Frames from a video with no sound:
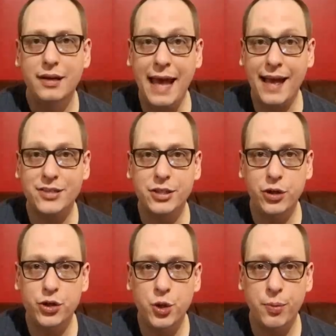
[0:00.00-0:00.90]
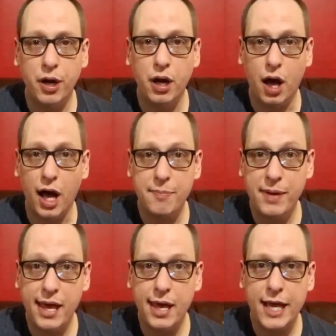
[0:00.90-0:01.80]
Next, YouTuber
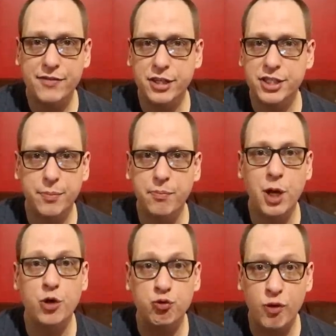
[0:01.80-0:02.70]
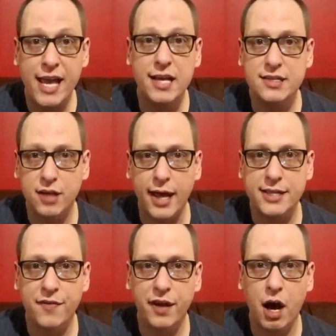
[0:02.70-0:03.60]
IP gives us some great
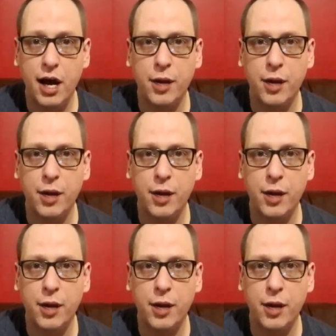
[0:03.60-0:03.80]
scientific